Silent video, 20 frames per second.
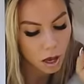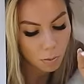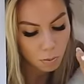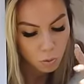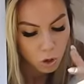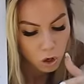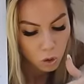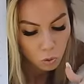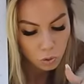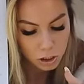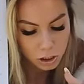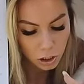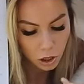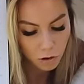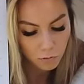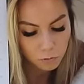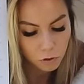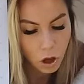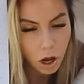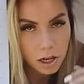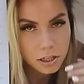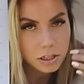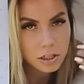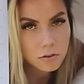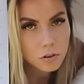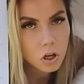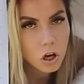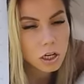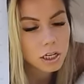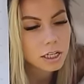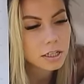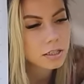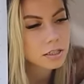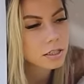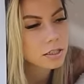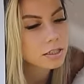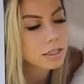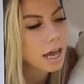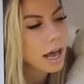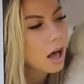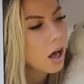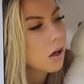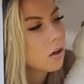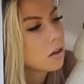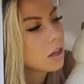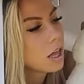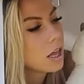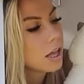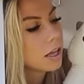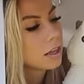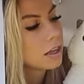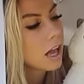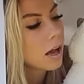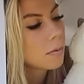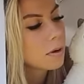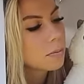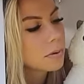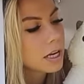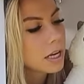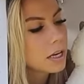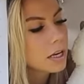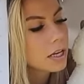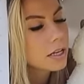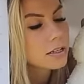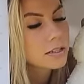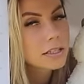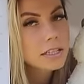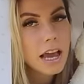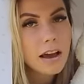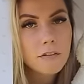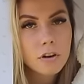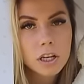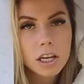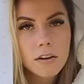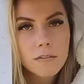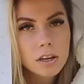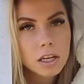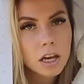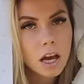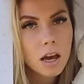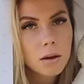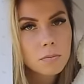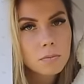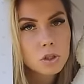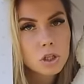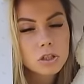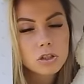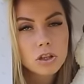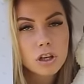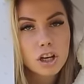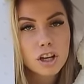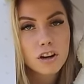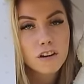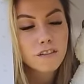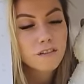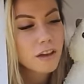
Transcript: up. We still have lots of cookies to sell. Llamabean is never giving up. Just look at her